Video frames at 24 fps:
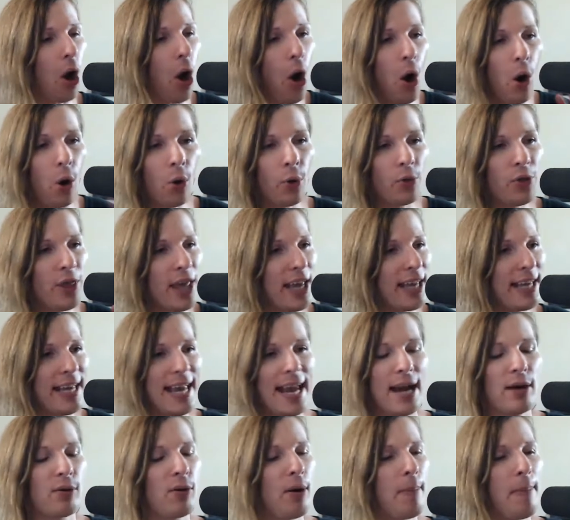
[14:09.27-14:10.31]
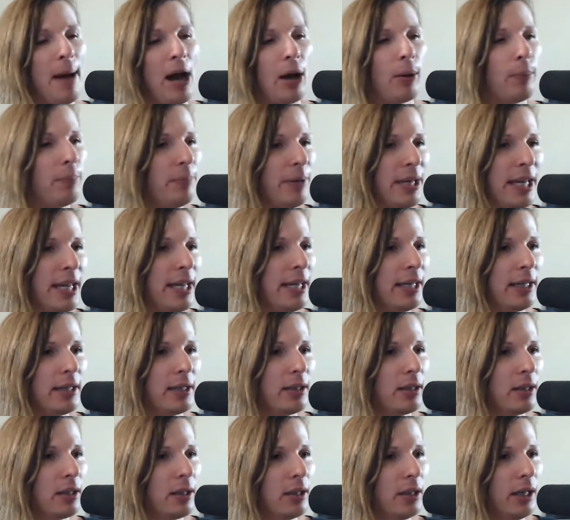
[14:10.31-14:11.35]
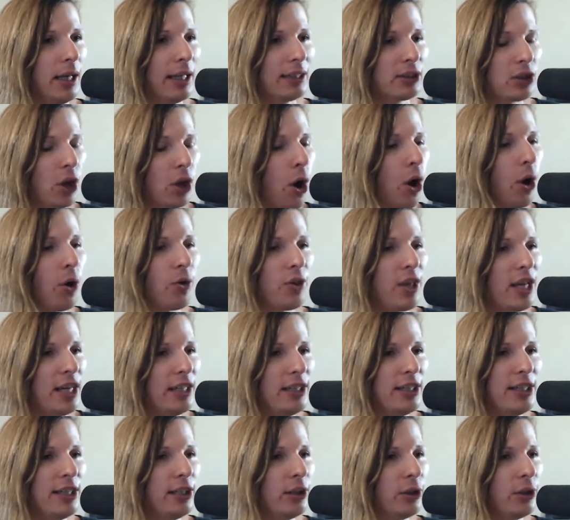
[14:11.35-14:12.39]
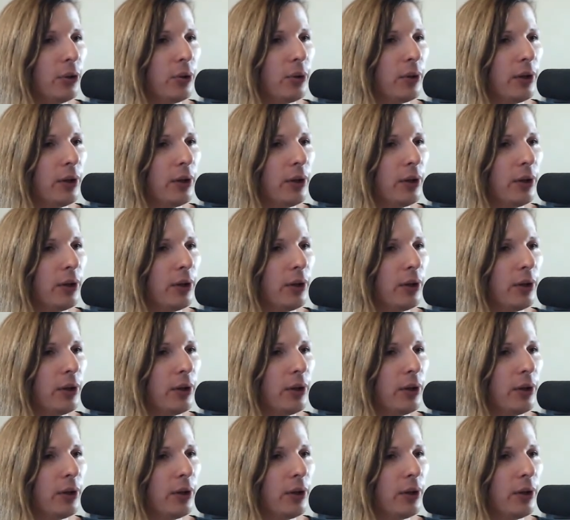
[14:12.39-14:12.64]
all they care about being. It's all they do.